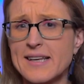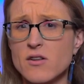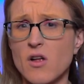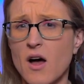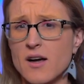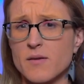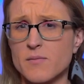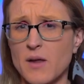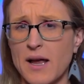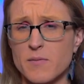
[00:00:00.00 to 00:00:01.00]
little
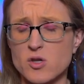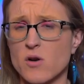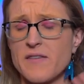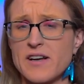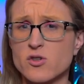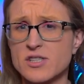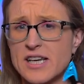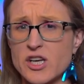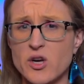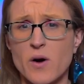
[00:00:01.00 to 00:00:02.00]
like sort of
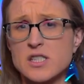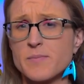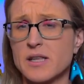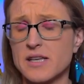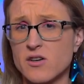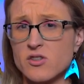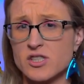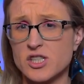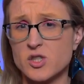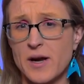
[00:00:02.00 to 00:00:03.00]
interesting nuanced political
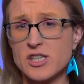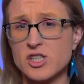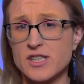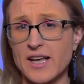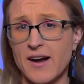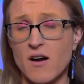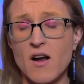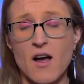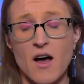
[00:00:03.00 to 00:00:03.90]
situation there